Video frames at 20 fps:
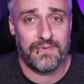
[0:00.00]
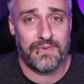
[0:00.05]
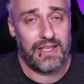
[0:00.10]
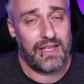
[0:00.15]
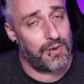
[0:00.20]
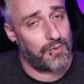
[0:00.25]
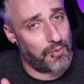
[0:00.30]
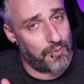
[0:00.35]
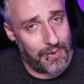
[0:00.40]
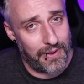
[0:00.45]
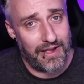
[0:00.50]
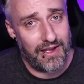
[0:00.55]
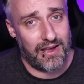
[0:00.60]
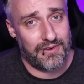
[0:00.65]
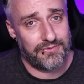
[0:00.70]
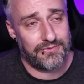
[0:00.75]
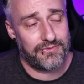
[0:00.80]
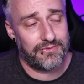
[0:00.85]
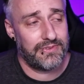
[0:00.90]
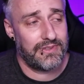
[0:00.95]
And it will pay
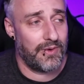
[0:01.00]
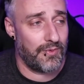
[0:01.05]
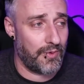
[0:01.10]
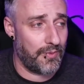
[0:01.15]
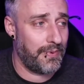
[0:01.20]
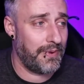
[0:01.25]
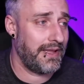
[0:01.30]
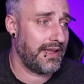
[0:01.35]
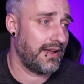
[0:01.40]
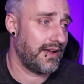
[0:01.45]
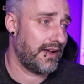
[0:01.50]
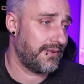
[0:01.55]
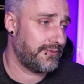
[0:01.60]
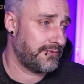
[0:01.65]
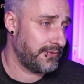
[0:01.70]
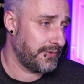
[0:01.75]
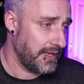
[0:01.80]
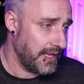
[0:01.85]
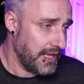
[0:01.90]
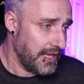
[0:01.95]
off. It will pay
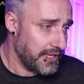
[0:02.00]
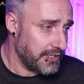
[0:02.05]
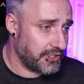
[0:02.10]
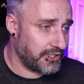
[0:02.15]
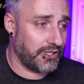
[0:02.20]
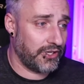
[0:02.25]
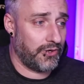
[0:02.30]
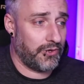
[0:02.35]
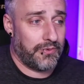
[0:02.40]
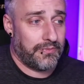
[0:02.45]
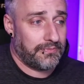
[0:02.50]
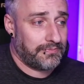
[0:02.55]
off. So